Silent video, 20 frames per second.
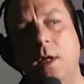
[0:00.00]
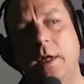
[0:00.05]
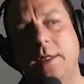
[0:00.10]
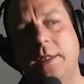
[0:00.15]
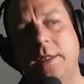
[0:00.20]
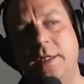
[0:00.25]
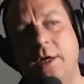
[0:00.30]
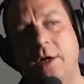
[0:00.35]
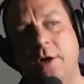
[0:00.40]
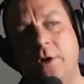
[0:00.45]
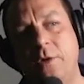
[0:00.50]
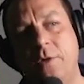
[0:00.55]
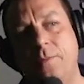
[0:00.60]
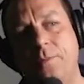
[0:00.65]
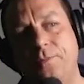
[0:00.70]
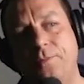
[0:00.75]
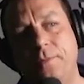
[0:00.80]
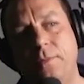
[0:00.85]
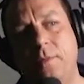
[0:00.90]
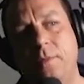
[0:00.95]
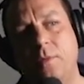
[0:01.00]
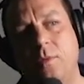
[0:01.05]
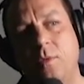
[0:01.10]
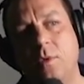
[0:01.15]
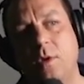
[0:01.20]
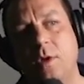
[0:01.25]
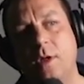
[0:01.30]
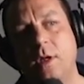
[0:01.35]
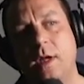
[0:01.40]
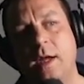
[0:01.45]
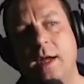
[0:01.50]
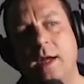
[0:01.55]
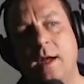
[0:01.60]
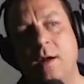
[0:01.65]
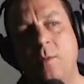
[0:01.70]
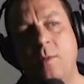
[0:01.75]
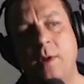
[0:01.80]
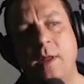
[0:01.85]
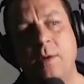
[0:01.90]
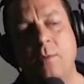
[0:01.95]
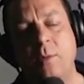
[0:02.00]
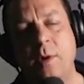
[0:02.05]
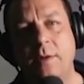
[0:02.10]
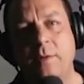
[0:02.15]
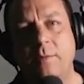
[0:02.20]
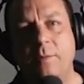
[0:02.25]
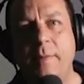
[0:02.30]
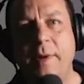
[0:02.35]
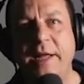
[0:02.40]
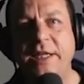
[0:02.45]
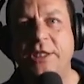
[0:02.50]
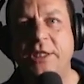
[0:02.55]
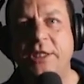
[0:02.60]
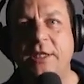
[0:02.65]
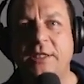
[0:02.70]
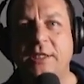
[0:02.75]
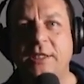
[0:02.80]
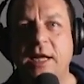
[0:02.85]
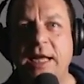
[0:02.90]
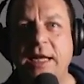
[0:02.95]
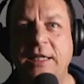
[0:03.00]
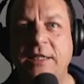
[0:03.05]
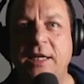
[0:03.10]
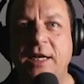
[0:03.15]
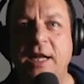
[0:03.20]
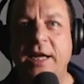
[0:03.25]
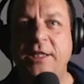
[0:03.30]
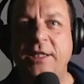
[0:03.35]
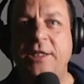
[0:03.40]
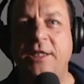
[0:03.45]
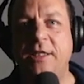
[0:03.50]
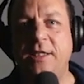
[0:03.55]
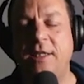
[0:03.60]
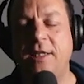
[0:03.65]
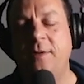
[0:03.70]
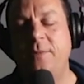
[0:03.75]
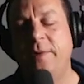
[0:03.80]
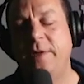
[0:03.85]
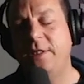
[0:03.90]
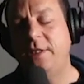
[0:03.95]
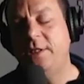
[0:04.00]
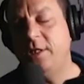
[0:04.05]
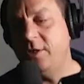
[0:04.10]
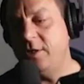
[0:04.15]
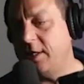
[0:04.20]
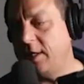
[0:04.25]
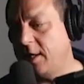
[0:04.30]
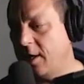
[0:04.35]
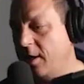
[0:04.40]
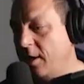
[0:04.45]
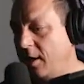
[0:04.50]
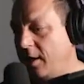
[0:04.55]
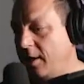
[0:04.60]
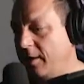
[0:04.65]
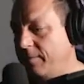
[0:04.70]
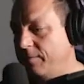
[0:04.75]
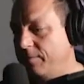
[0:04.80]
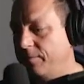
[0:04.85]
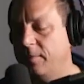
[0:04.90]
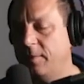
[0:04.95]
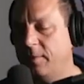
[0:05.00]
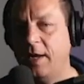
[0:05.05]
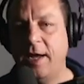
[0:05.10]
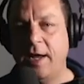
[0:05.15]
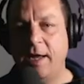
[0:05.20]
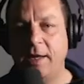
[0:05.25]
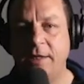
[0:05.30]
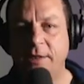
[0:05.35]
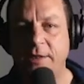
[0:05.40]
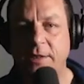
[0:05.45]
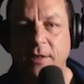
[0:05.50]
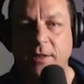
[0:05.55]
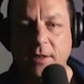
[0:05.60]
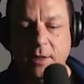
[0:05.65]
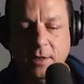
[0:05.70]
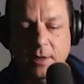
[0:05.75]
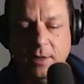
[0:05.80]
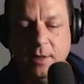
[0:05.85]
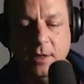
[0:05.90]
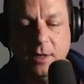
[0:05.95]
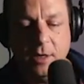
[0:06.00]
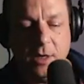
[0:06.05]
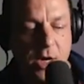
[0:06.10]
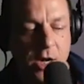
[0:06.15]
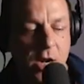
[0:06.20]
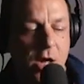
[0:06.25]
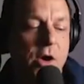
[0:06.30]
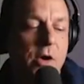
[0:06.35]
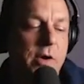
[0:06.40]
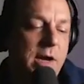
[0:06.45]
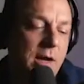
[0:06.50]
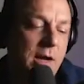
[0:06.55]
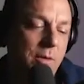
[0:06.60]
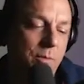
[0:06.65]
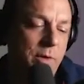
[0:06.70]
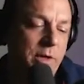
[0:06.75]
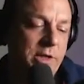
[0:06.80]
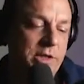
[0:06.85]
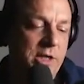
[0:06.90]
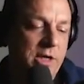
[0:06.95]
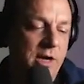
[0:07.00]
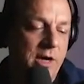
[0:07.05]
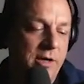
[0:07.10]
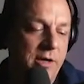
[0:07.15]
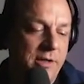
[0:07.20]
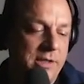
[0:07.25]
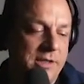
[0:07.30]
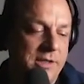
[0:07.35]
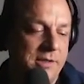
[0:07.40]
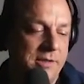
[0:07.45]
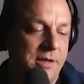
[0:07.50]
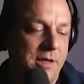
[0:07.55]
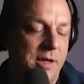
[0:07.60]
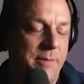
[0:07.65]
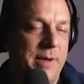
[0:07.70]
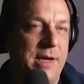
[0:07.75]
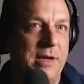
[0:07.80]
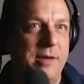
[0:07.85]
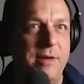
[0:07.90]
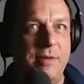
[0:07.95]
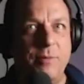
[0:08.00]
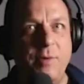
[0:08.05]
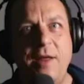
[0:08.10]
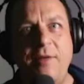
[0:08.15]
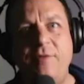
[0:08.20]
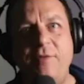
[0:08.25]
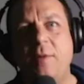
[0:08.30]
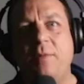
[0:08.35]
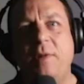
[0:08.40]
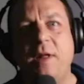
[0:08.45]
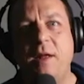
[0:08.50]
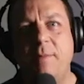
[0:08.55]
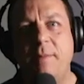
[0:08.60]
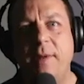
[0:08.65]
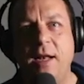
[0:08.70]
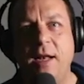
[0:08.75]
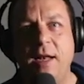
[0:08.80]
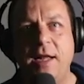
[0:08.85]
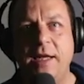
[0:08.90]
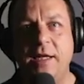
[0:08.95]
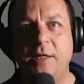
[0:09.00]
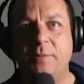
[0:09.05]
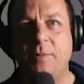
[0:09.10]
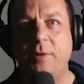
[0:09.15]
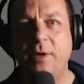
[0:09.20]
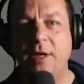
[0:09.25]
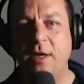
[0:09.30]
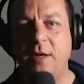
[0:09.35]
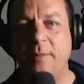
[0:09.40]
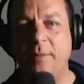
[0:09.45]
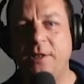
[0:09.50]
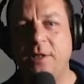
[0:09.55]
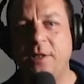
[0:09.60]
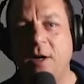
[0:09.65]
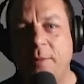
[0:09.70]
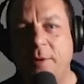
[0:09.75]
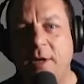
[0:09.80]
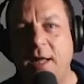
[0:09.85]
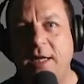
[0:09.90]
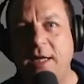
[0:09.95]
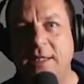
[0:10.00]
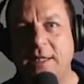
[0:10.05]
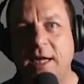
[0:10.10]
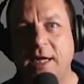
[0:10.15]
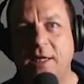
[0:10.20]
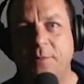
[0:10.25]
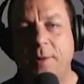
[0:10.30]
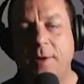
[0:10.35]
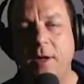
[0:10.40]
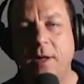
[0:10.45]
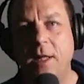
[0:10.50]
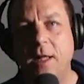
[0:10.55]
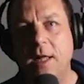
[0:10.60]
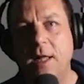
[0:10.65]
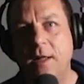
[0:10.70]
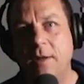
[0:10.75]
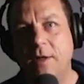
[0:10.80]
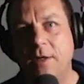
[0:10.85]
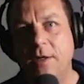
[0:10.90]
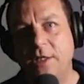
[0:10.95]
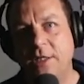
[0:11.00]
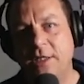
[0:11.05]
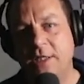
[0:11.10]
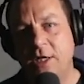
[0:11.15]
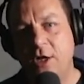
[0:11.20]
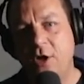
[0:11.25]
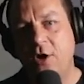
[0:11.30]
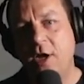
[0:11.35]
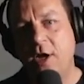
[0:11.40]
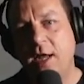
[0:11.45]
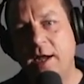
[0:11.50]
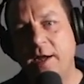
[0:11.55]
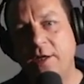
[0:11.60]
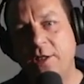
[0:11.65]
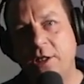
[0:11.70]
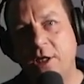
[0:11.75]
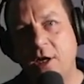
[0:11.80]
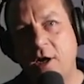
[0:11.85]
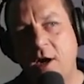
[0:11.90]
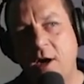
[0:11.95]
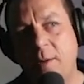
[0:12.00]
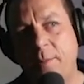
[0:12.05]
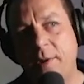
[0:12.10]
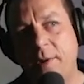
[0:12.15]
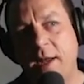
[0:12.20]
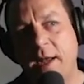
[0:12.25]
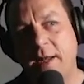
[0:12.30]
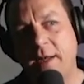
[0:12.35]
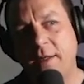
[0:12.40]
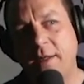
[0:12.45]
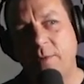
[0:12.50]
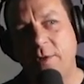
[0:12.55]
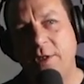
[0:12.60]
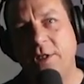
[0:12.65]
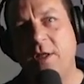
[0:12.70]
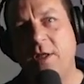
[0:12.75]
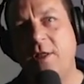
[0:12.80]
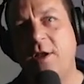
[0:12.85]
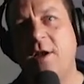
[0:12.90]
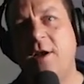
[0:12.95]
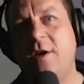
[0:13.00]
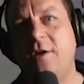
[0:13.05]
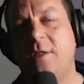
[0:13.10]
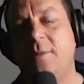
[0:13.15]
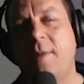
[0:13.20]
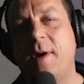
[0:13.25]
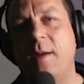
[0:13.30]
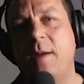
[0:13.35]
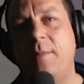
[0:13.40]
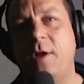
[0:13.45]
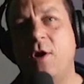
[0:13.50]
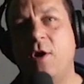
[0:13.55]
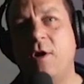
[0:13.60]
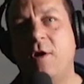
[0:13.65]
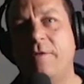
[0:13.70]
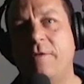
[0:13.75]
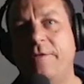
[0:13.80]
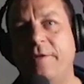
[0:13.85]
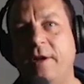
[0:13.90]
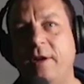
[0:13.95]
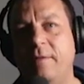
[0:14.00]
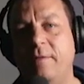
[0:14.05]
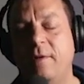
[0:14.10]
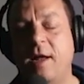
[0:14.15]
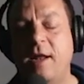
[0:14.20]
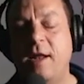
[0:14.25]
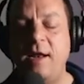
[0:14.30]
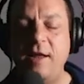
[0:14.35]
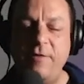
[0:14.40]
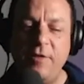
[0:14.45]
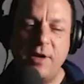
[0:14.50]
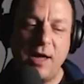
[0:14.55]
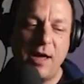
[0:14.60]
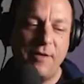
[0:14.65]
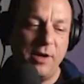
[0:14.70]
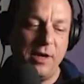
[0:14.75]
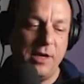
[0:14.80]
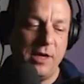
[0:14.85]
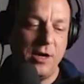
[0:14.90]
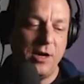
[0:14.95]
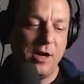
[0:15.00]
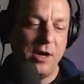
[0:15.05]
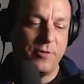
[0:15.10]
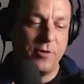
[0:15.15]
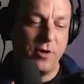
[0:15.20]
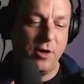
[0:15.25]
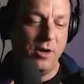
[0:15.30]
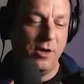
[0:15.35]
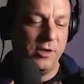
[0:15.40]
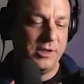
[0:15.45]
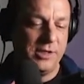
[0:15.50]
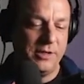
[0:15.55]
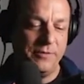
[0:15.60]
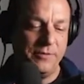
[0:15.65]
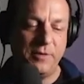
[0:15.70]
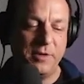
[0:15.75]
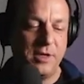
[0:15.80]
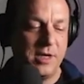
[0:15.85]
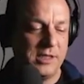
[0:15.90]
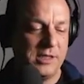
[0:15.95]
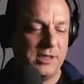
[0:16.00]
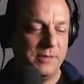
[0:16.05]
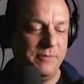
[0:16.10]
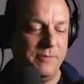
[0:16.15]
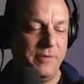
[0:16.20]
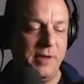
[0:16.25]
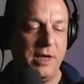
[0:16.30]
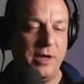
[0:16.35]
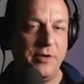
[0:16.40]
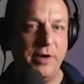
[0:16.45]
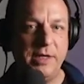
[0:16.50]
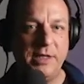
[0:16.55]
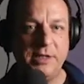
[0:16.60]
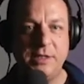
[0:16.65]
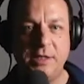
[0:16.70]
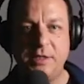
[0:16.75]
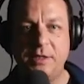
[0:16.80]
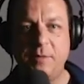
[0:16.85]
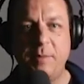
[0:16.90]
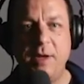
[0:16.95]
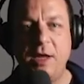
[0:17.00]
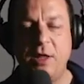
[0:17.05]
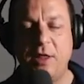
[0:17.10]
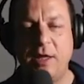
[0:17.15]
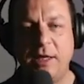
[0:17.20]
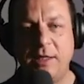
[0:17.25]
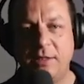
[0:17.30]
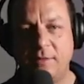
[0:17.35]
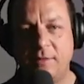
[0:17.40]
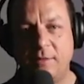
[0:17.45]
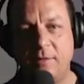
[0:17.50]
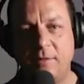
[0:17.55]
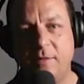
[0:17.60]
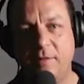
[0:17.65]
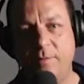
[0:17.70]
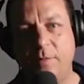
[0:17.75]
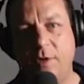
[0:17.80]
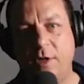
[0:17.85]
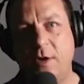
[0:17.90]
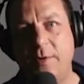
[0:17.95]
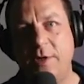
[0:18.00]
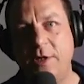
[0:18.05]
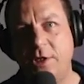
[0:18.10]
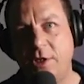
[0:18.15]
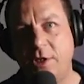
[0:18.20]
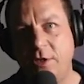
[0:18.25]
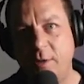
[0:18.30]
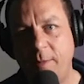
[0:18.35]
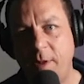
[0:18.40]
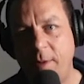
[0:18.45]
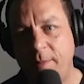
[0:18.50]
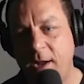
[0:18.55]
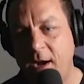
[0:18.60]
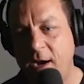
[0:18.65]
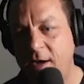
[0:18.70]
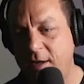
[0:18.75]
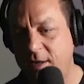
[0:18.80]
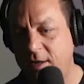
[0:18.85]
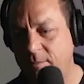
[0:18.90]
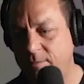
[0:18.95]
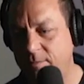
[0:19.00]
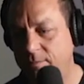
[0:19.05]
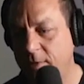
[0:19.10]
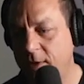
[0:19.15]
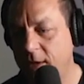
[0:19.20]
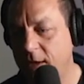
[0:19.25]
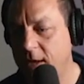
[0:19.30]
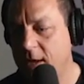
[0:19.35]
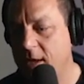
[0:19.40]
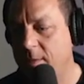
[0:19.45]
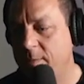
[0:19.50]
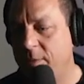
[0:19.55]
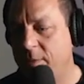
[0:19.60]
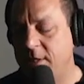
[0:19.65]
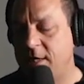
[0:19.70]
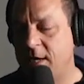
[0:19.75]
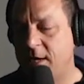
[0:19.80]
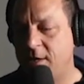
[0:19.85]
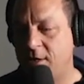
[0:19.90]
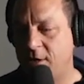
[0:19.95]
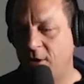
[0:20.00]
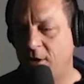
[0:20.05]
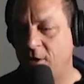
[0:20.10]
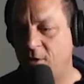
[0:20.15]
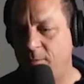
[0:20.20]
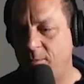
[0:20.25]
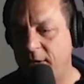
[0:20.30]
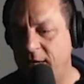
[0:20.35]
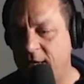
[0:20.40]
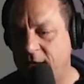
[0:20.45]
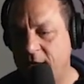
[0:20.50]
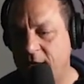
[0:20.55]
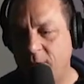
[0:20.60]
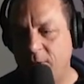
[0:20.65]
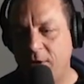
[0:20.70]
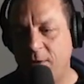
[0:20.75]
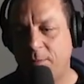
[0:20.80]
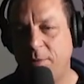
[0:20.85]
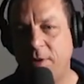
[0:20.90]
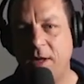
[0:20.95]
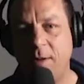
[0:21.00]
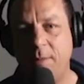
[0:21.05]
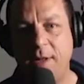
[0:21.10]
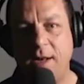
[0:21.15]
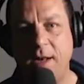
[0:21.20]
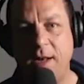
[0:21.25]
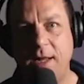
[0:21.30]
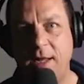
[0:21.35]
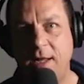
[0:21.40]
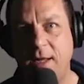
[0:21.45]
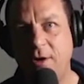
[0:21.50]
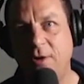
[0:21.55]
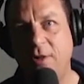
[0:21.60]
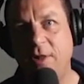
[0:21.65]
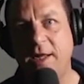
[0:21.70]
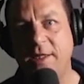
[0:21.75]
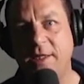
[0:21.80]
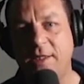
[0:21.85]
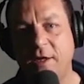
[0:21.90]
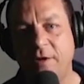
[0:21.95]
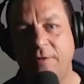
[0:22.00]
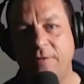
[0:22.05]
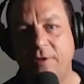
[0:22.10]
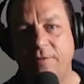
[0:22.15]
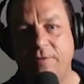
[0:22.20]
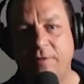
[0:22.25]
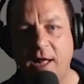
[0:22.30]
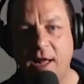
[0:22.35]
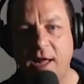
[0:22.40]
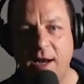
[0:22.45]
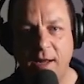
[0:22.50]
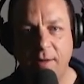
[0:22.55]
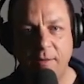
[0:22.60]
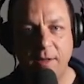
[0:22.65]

So... we mentioned intonation, didn't we? Tuning earlier, and knowing which notes. I mean, whenever you play a middle E, it's probably going to be sharp on any sax, but just knowing how sharp and which other notes might be off, and even having, you know, I've got lots of custom fingerings just to make things go in tune a bit better. You can put down your low B key when you play a middle E and all that stuff to flatten it.